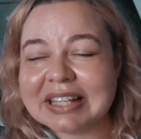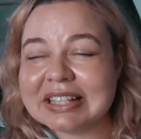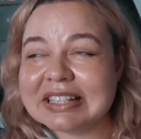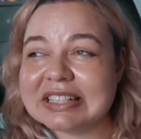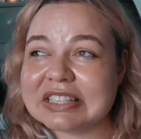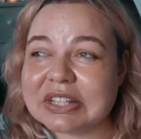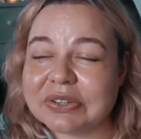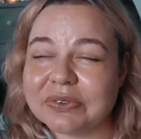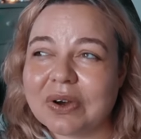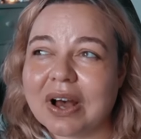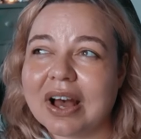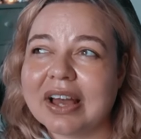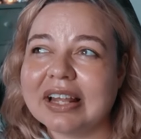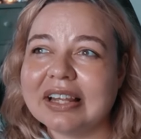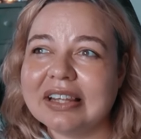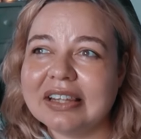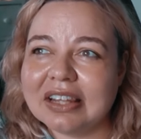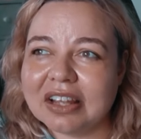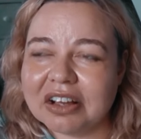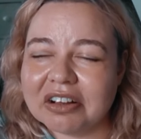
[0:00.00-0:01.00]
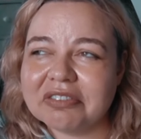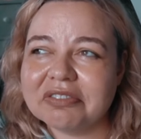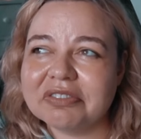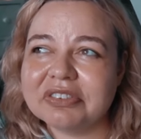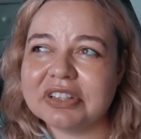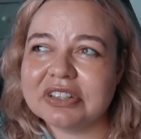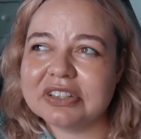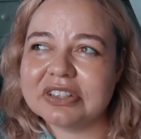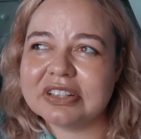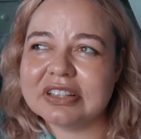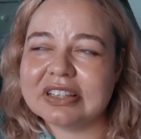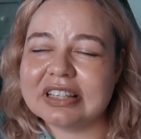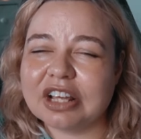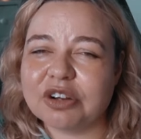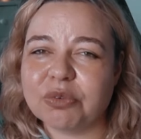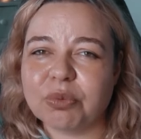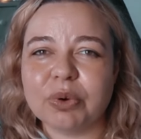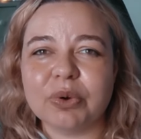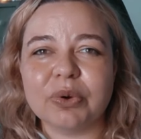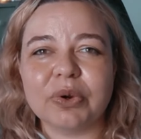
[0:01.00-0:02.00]
So I loved that
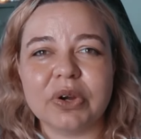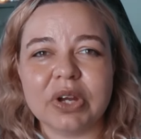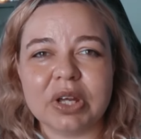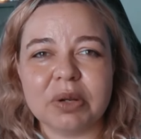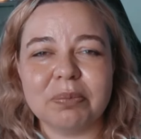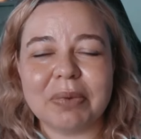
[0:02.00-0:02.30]
we were going